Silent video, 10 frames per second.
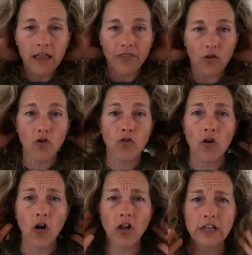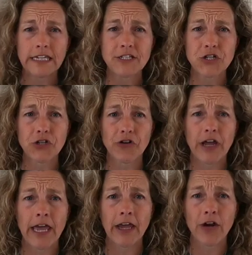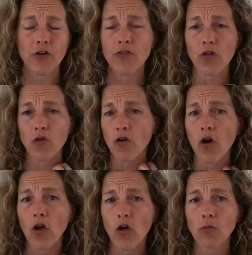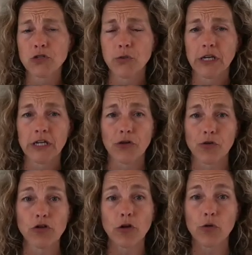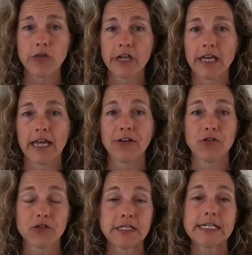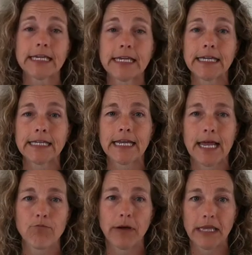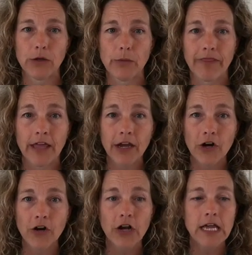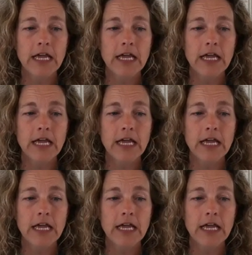They'll crawl into your hair. They'll crawl between your clothing and your skin and bite you in there.